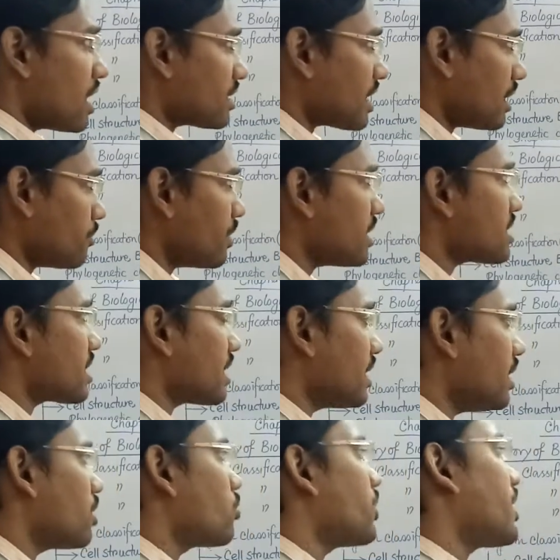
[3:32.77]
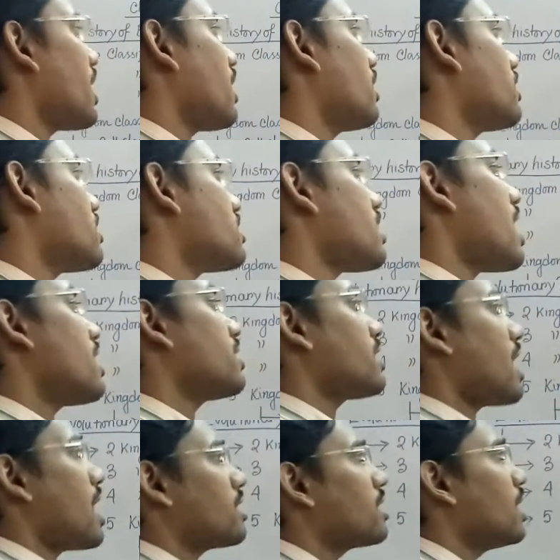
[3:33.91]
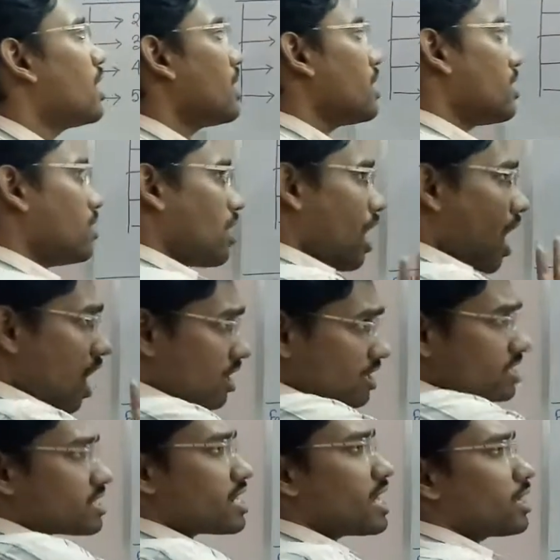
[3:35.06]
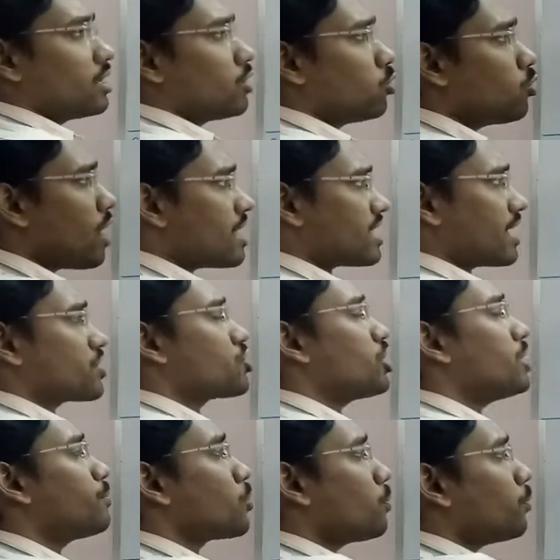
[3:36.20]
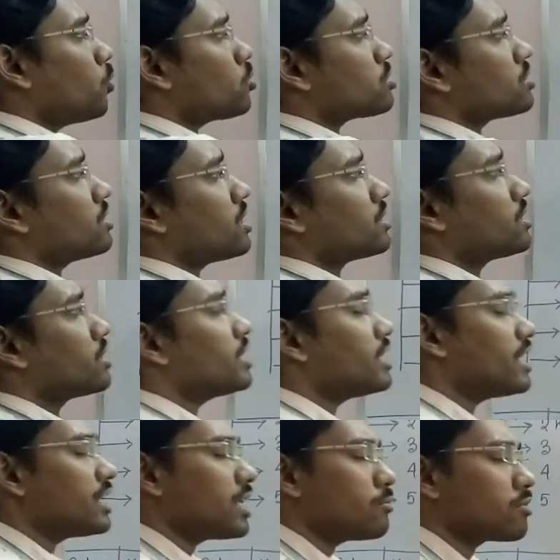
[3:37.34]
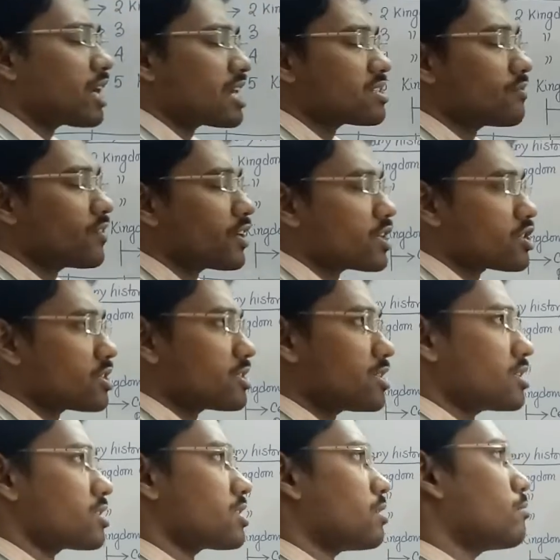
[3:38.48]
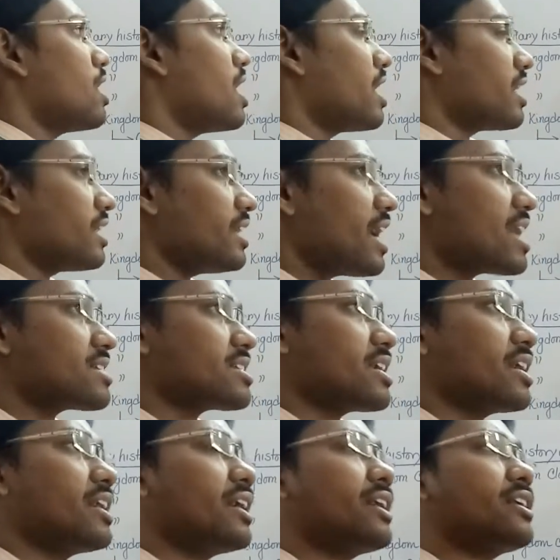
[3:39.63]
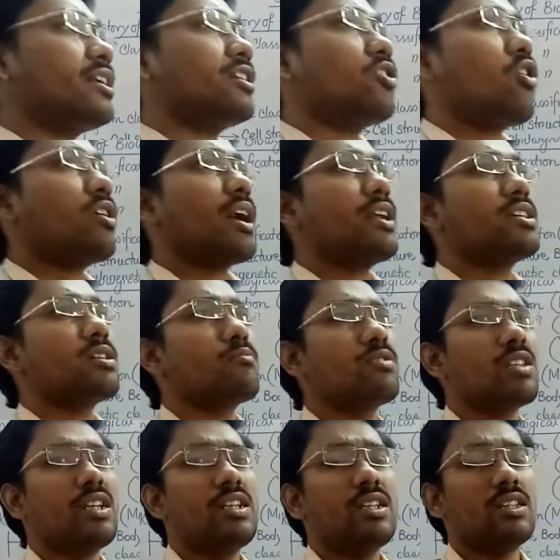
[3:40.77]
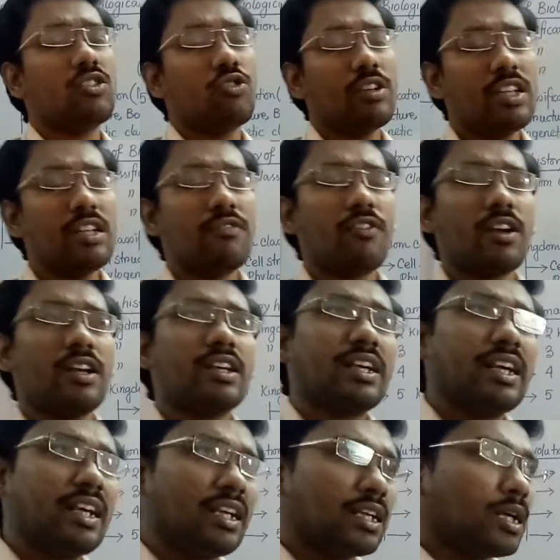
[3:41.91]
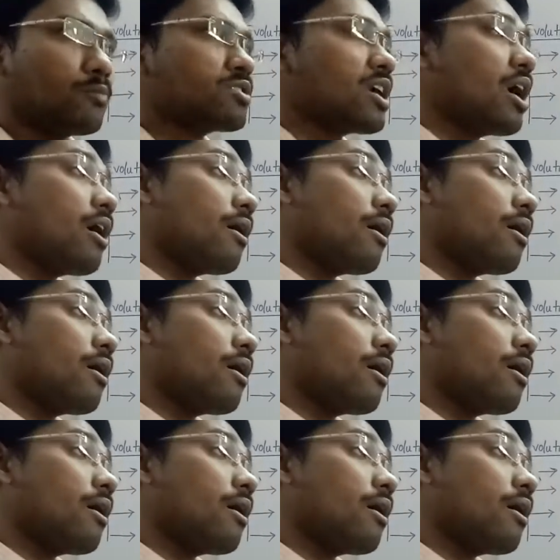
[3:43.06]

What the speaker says: That means here we can understand that Ernst Haeckel, who has actually proposed the three kingdom classification system, he has segregated the organisms in three different kingdoms